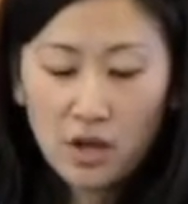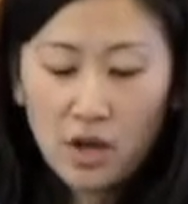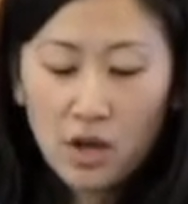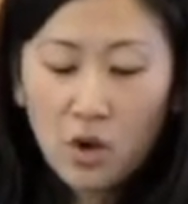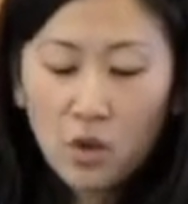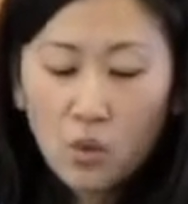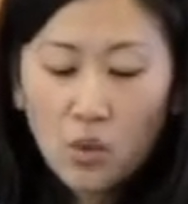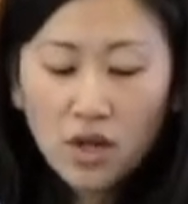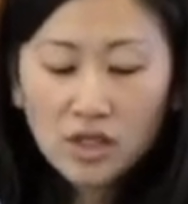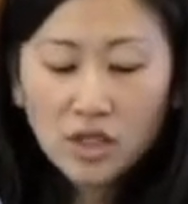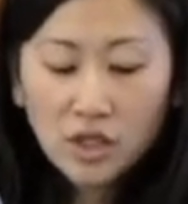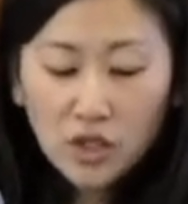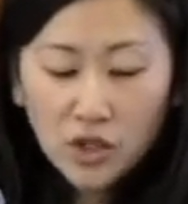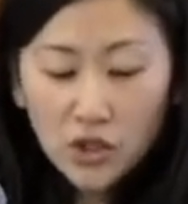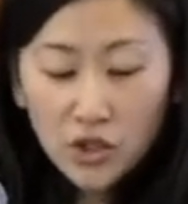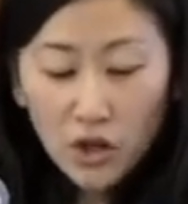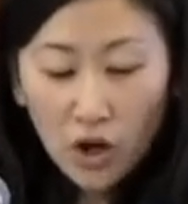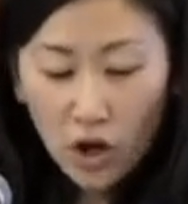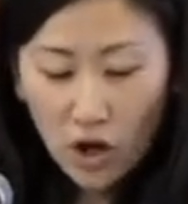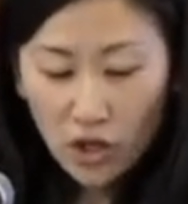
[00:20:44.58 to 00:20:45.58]
One
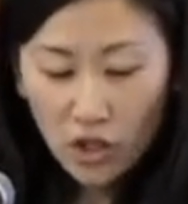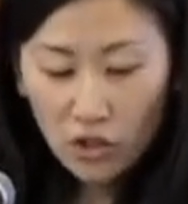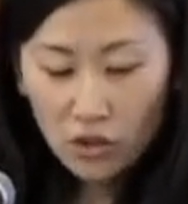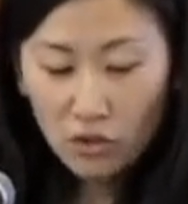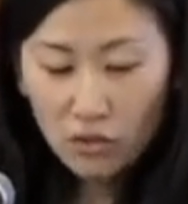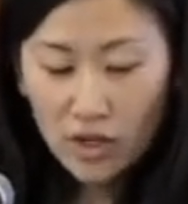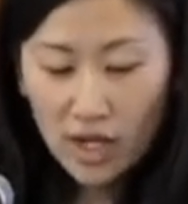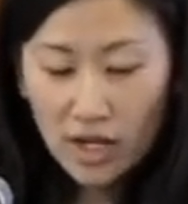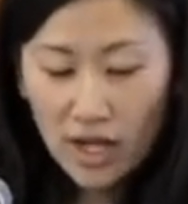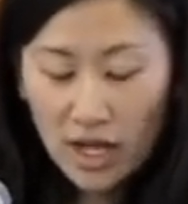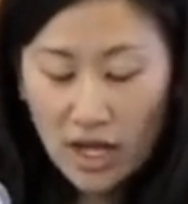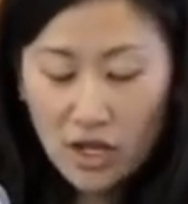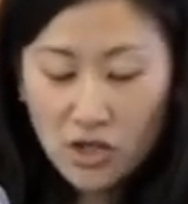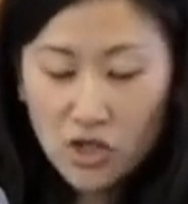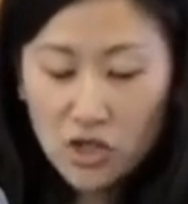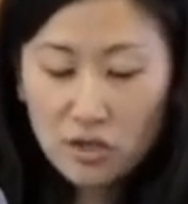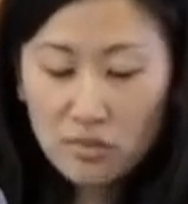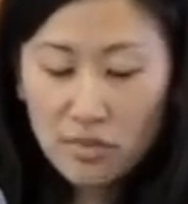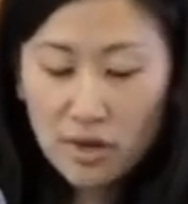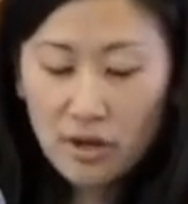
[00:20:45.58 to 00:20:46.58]
could argue that
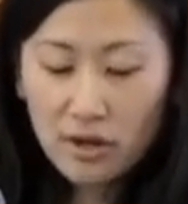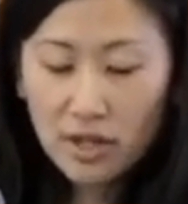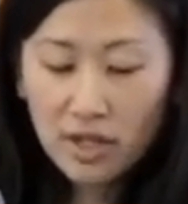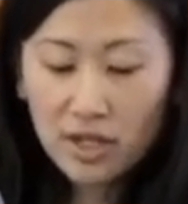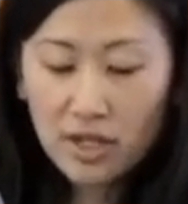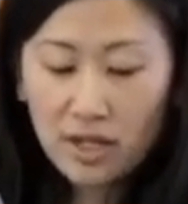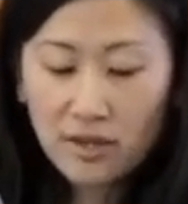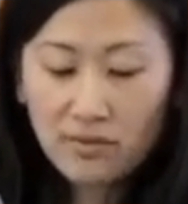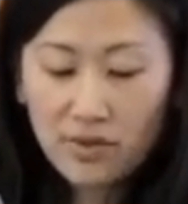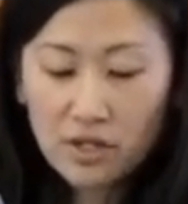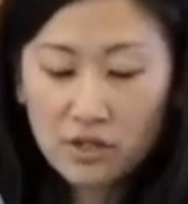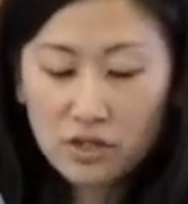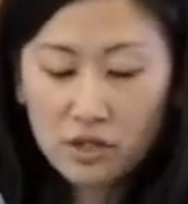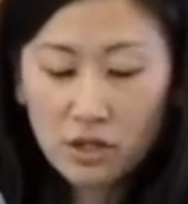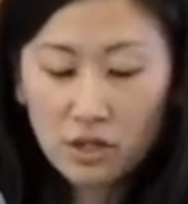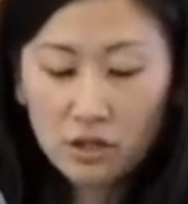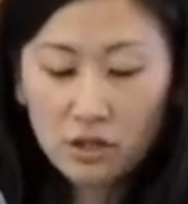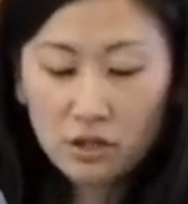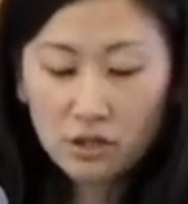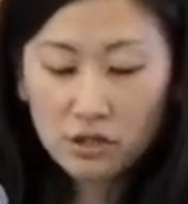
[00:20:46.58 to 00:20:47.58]
Asian American
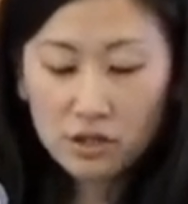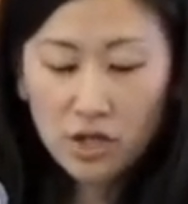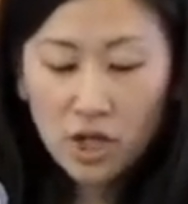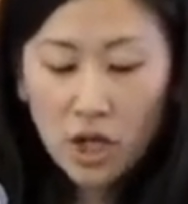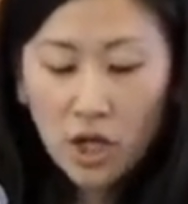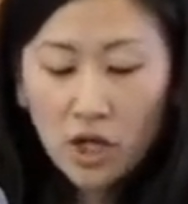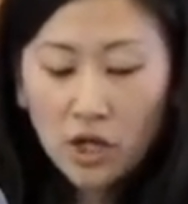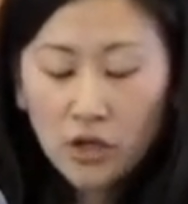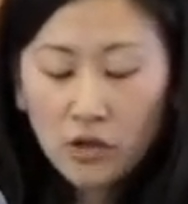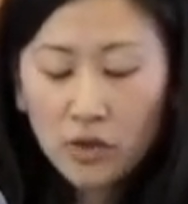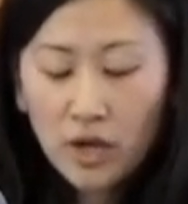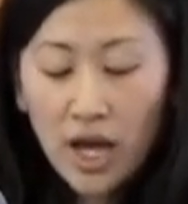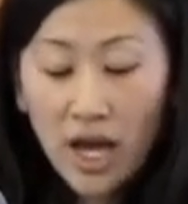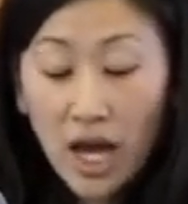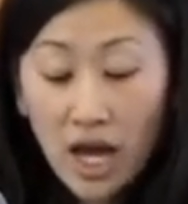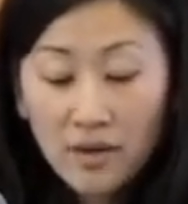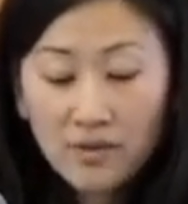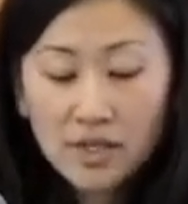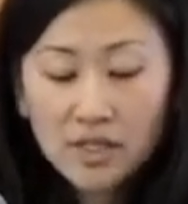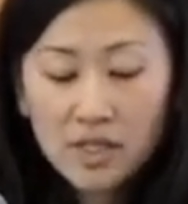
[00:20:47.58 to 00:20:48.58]
evangelicals who
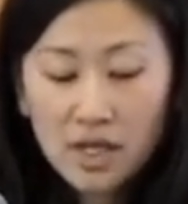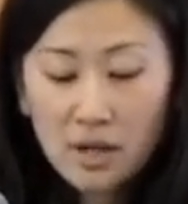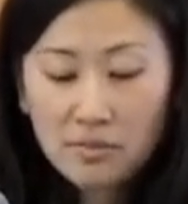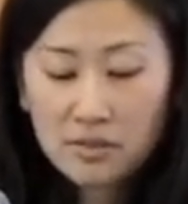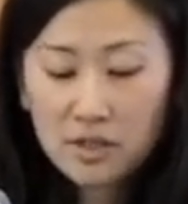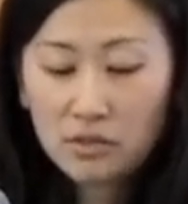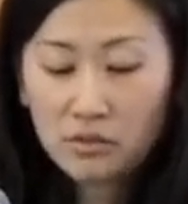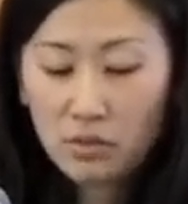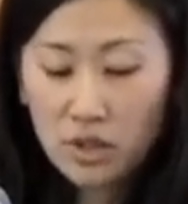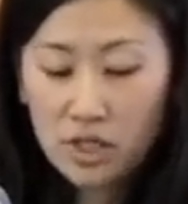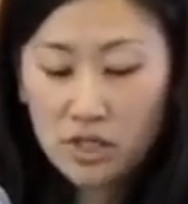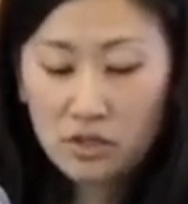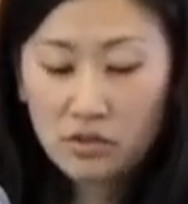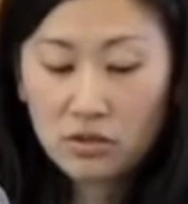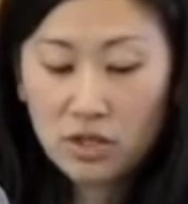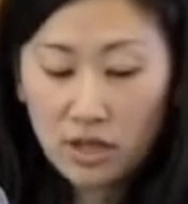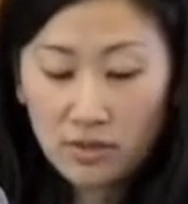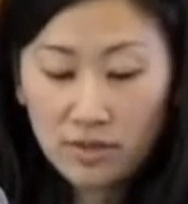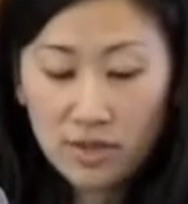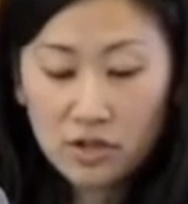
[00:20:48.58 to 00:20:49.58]
have adopted Western
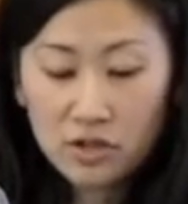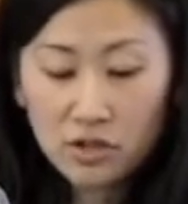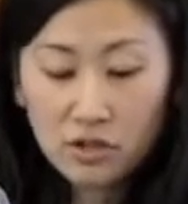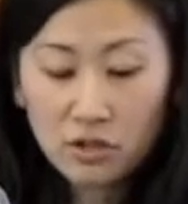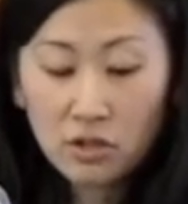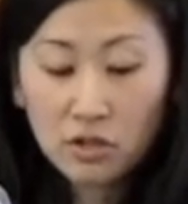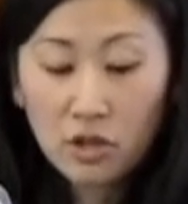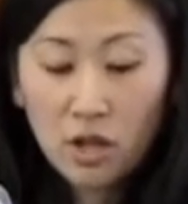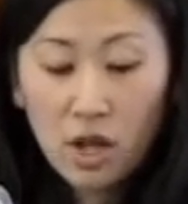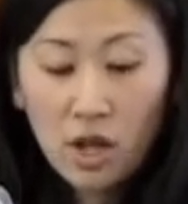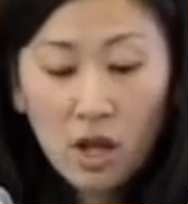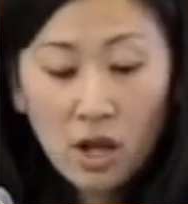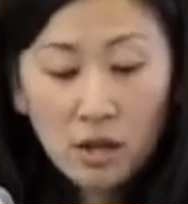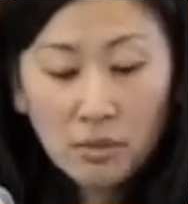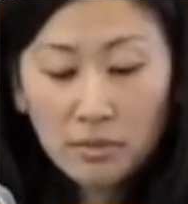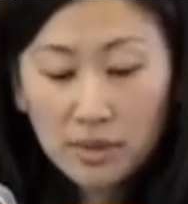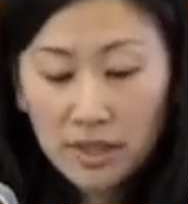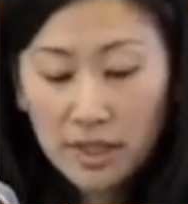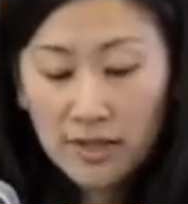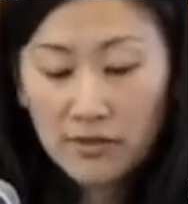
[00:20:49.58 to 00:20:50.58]
evangelical
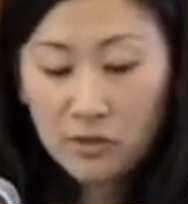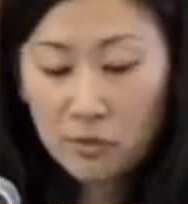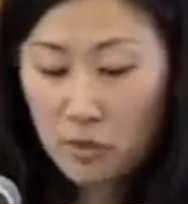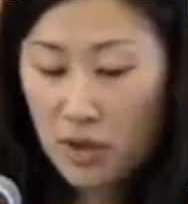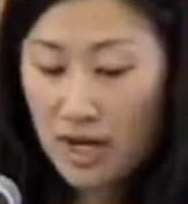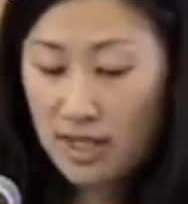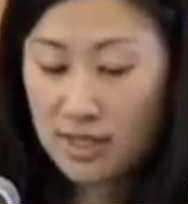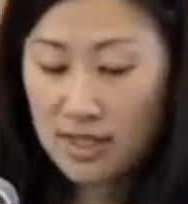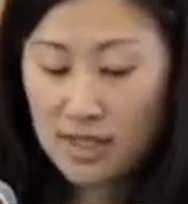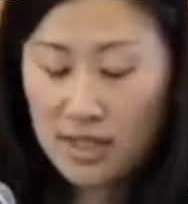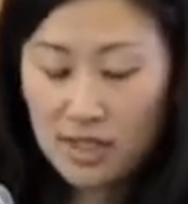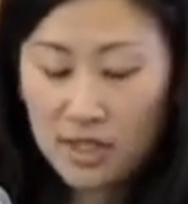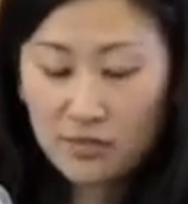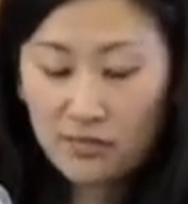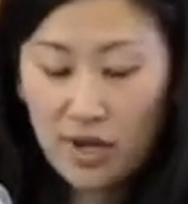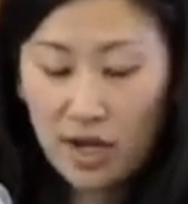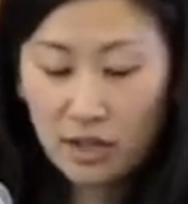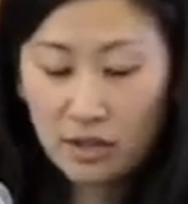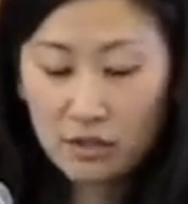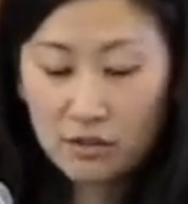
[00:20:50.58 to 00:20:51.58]
beliefs, practices, and
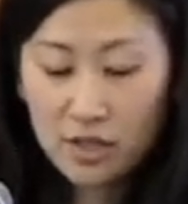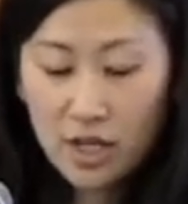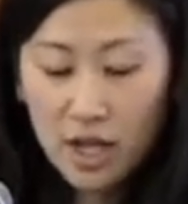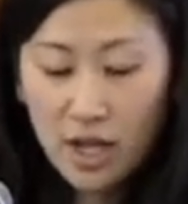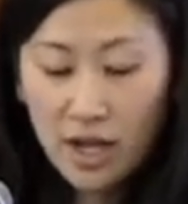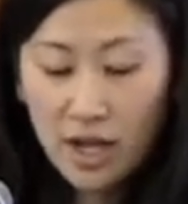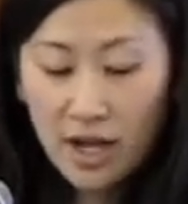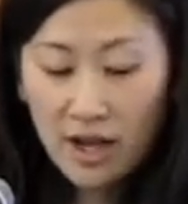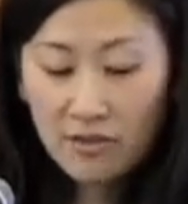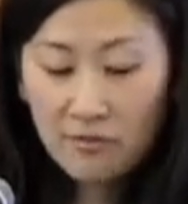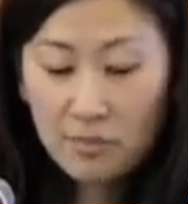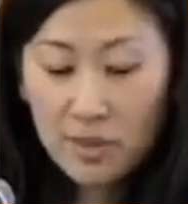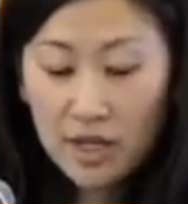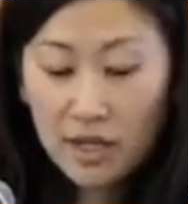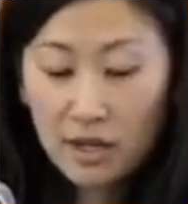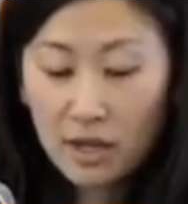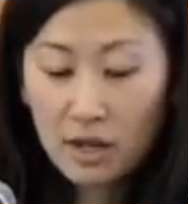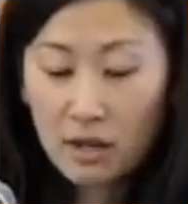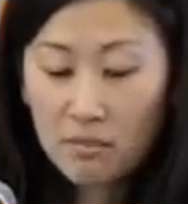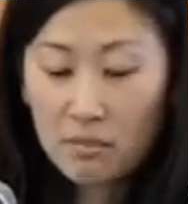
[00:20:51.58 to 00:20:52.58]
values have
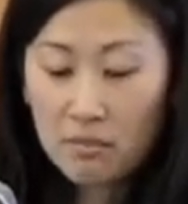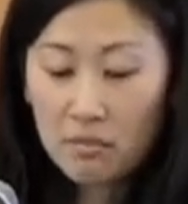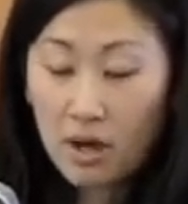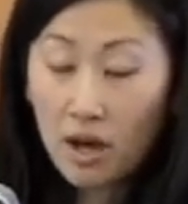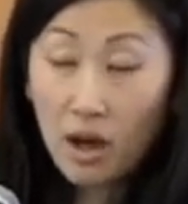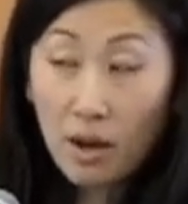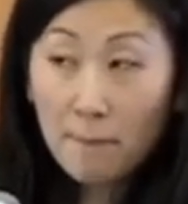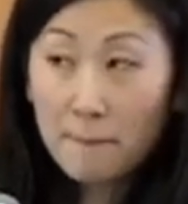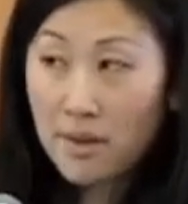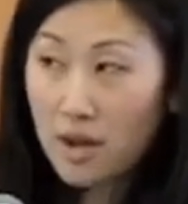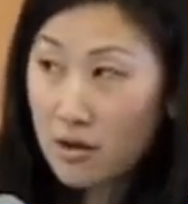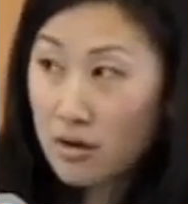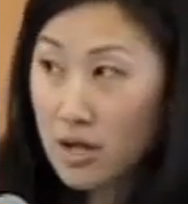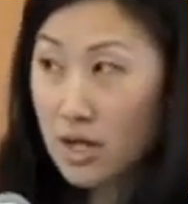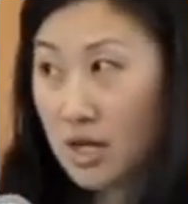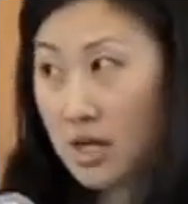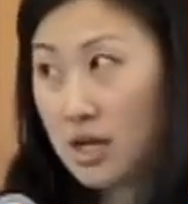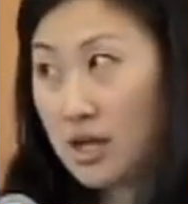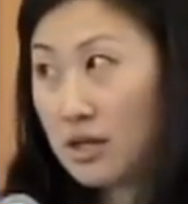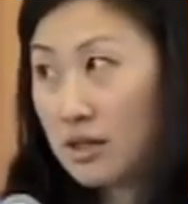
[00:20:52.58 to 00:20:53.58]
become
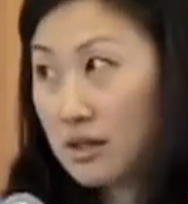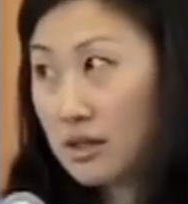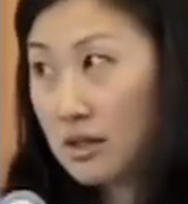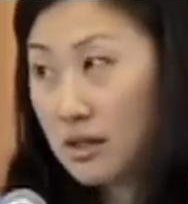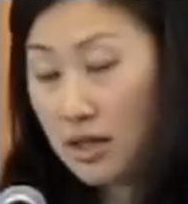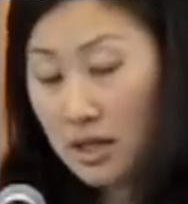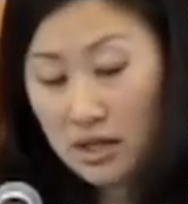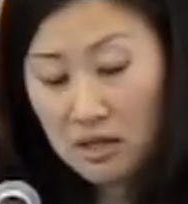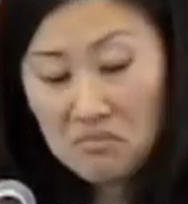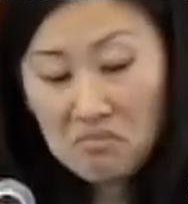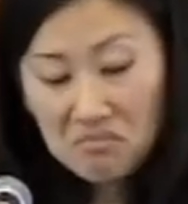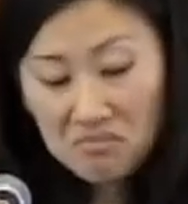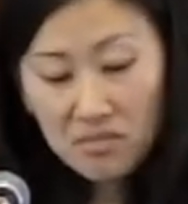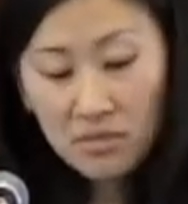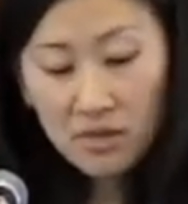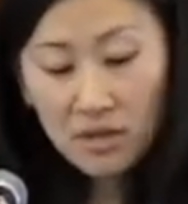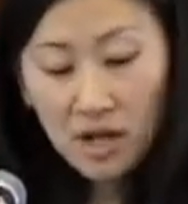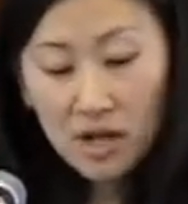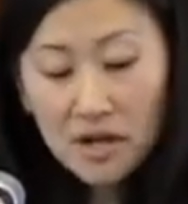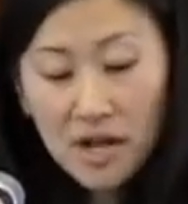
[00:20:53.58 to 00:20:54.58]
American in
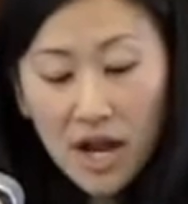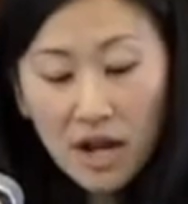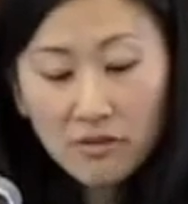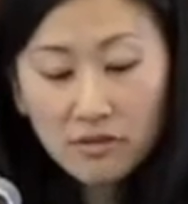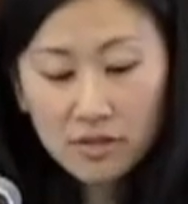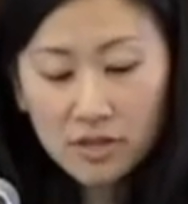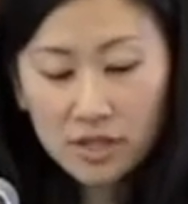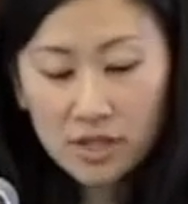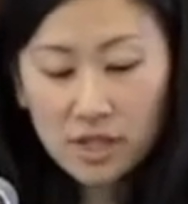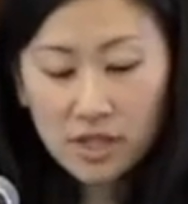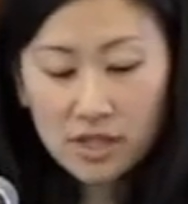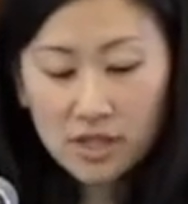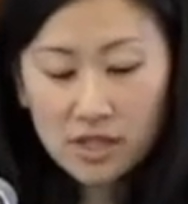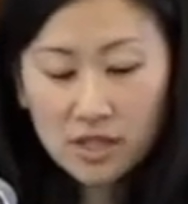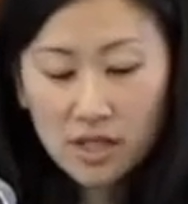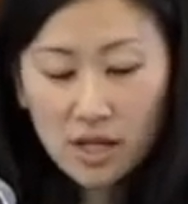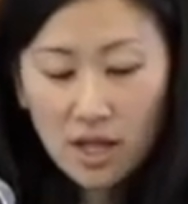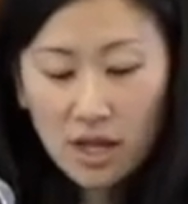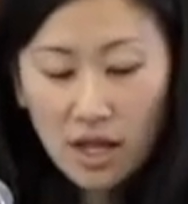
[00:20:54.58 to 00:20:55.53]
a narrow sense,